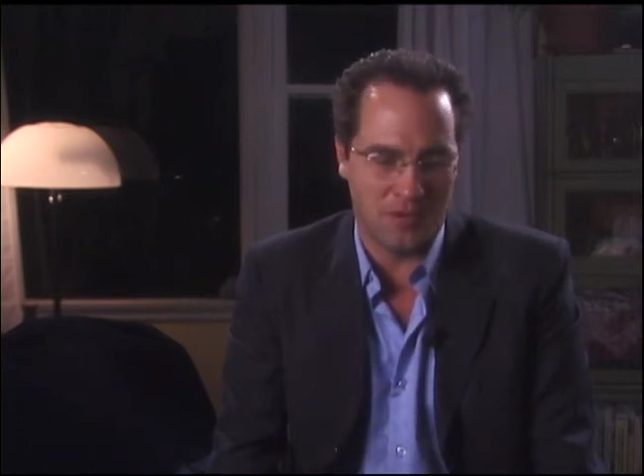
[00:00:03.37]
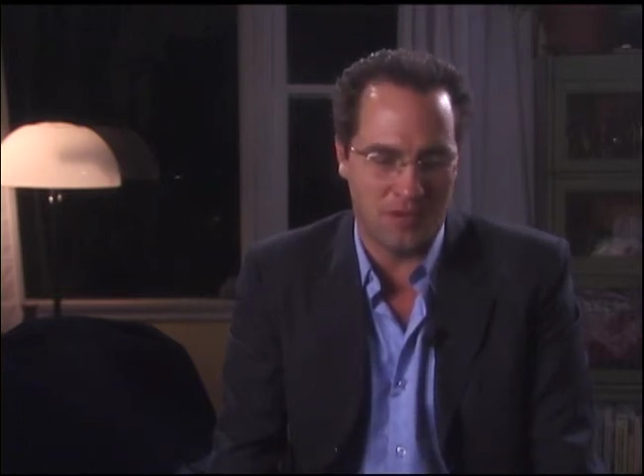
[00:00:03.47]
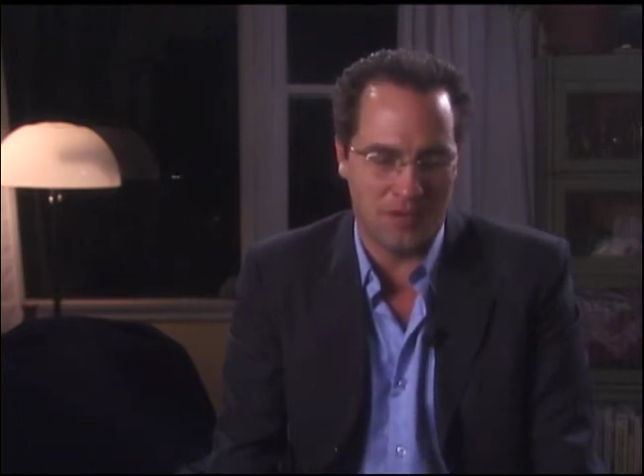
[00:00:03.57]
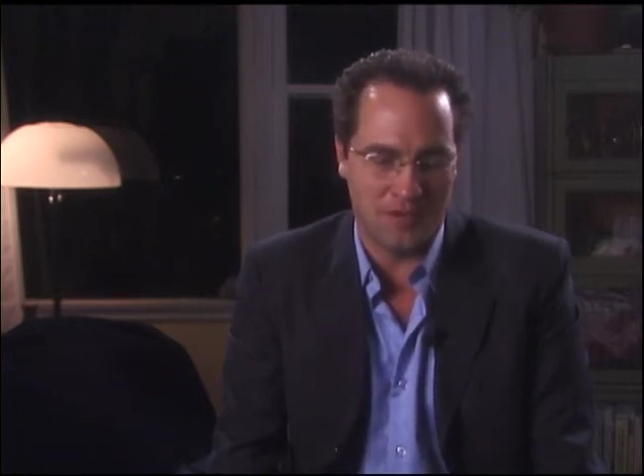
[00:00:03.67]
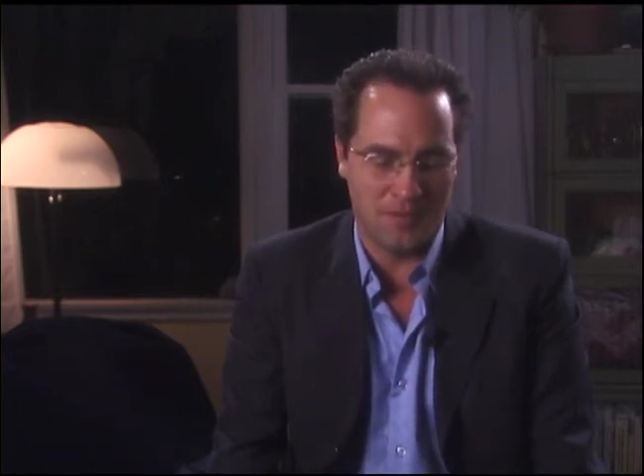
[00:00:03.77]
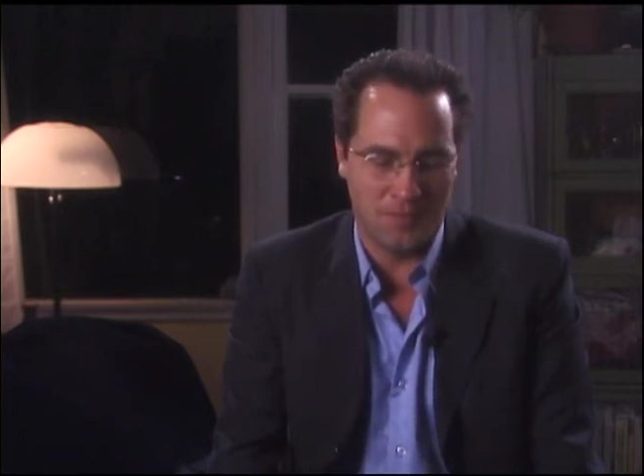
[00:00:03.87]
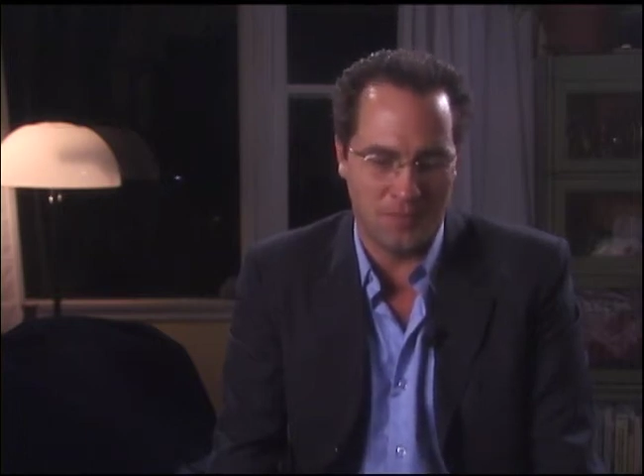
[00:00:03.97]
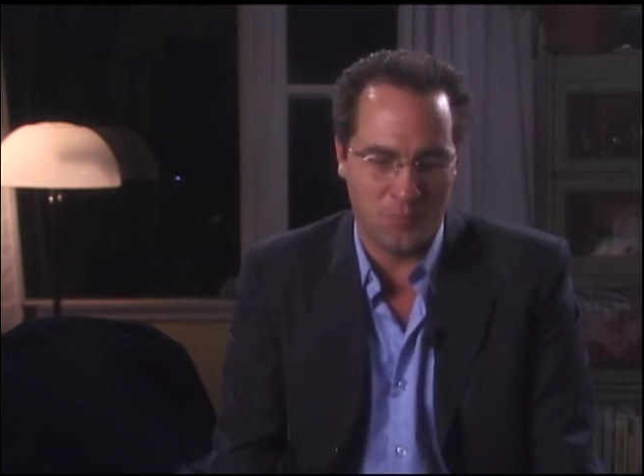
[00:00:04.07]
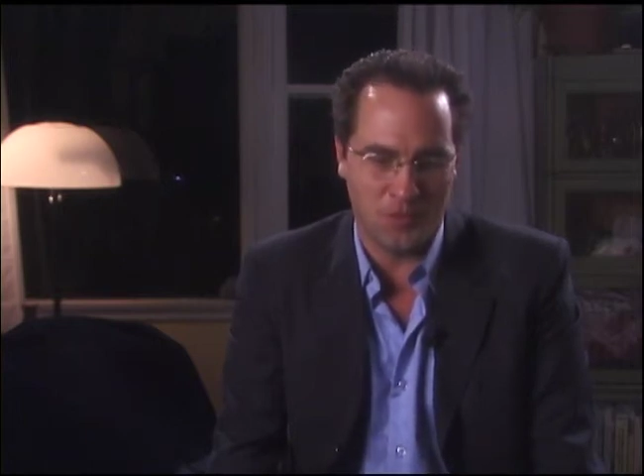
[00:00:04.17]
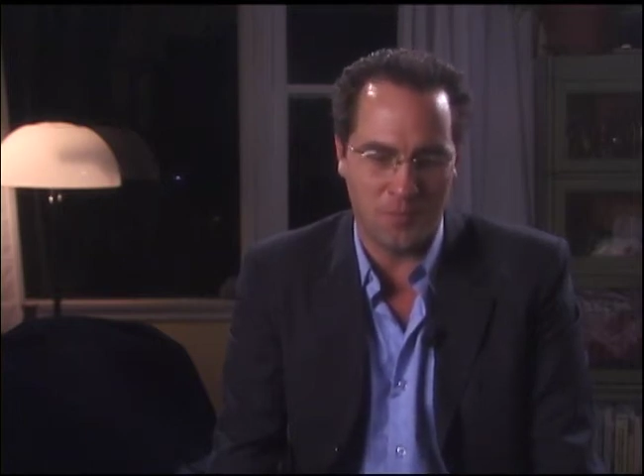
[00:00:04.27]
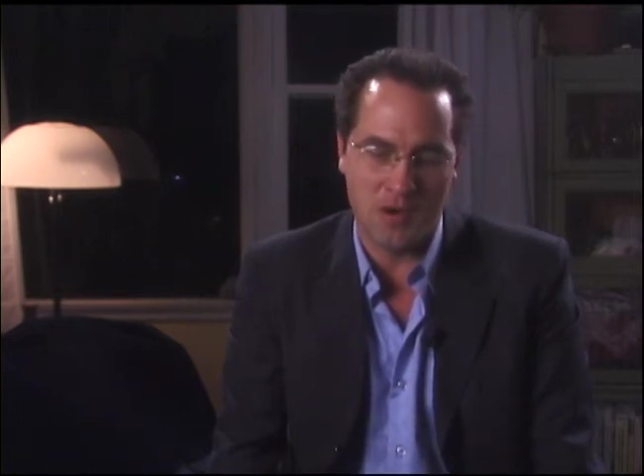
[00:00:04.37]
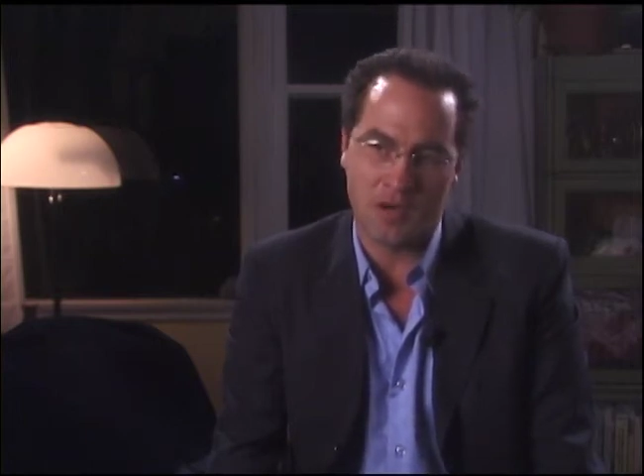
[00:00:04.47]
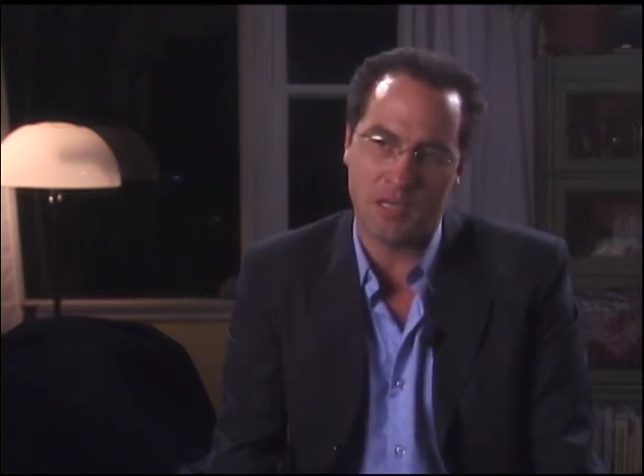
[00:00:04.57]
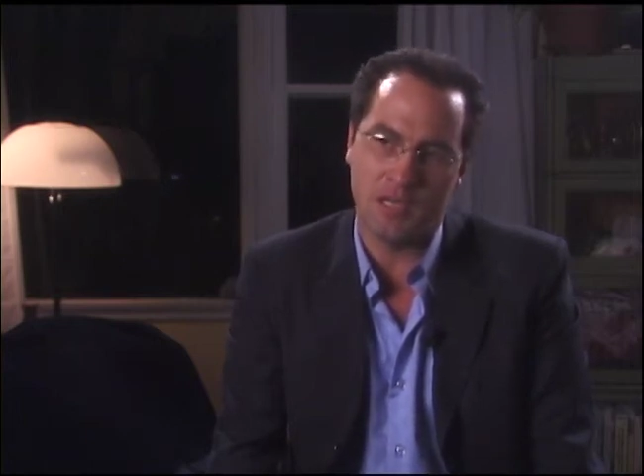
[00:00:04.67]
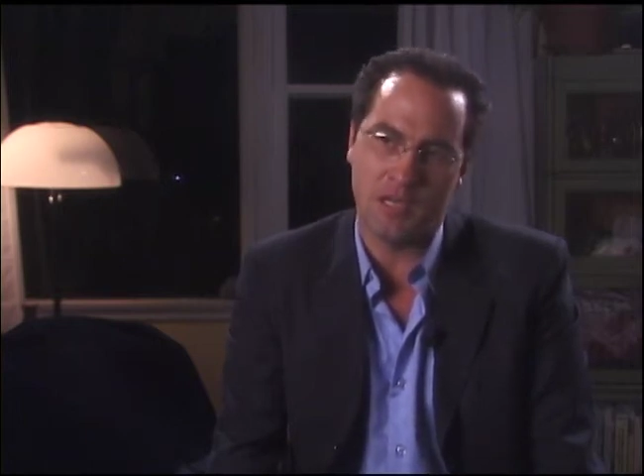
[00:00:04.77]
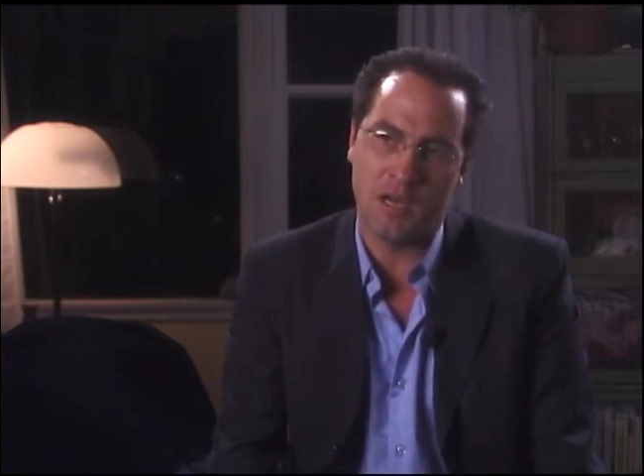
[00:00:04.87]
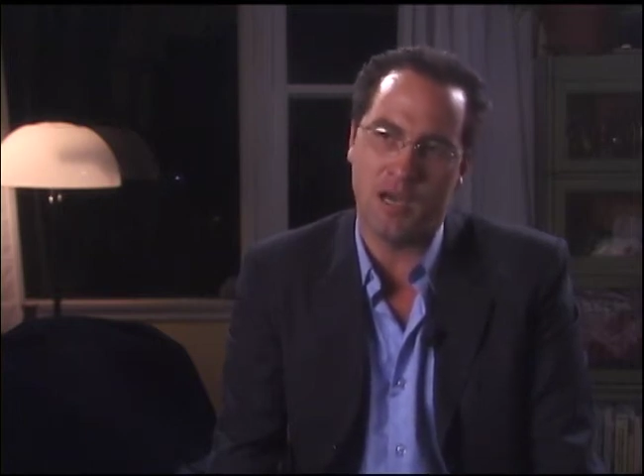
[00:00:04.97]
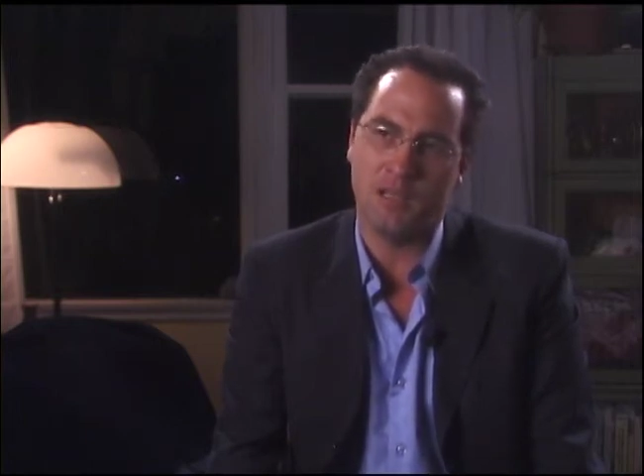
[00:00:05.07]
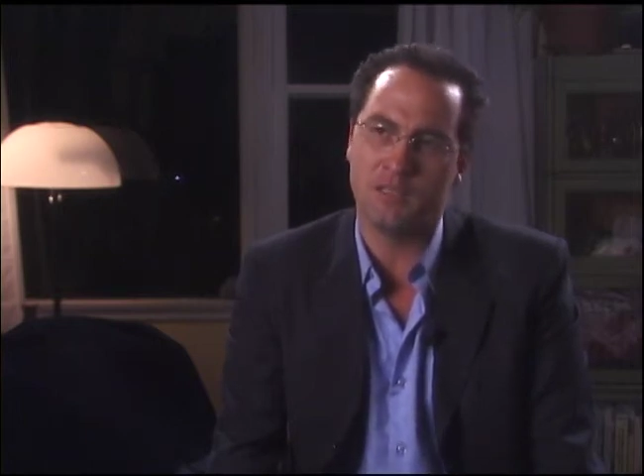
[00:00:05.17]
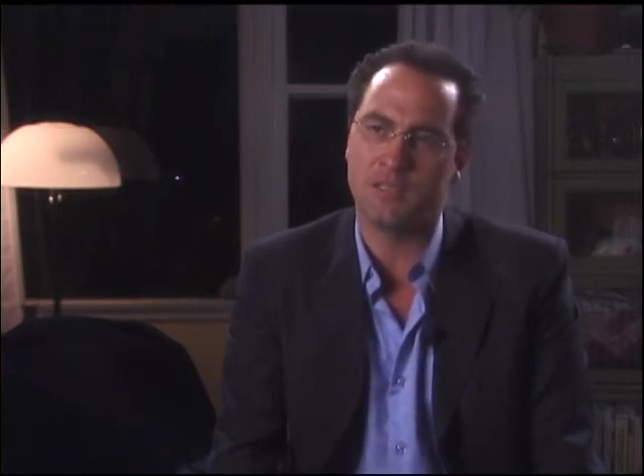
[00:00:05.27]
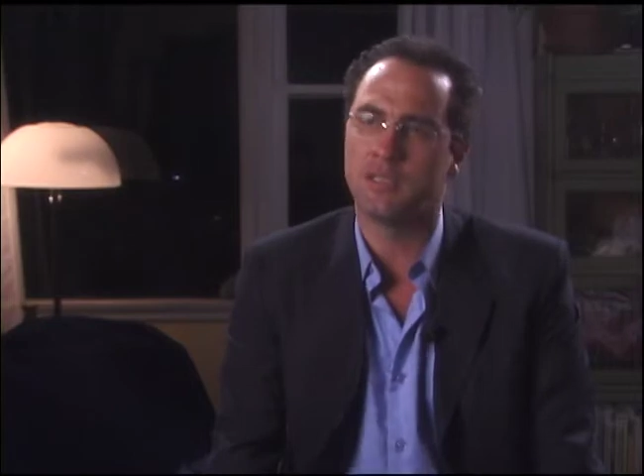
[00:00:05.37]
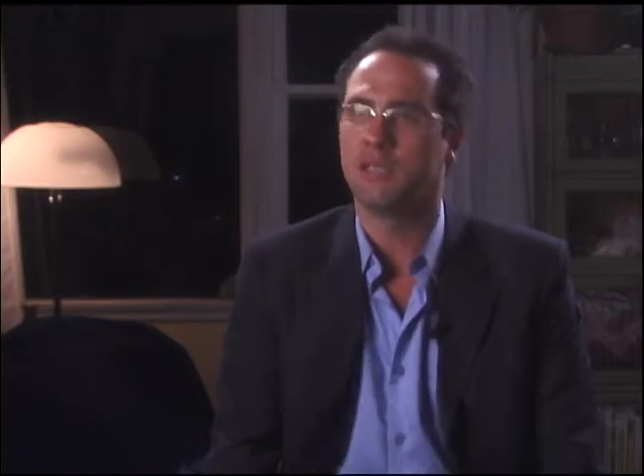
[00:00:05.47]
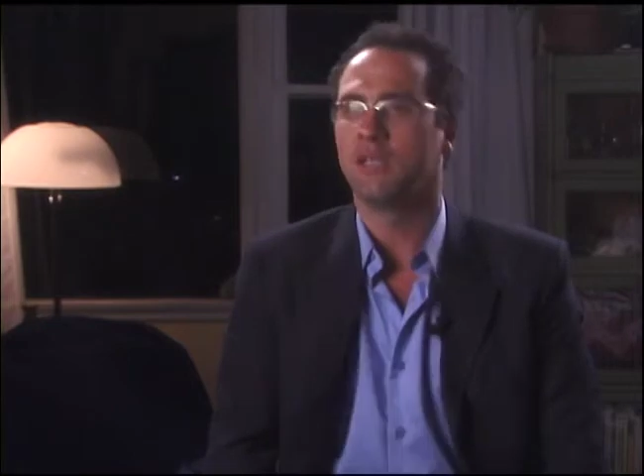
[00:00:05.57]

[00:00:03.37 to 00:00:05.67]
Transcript: um, with America and Holland.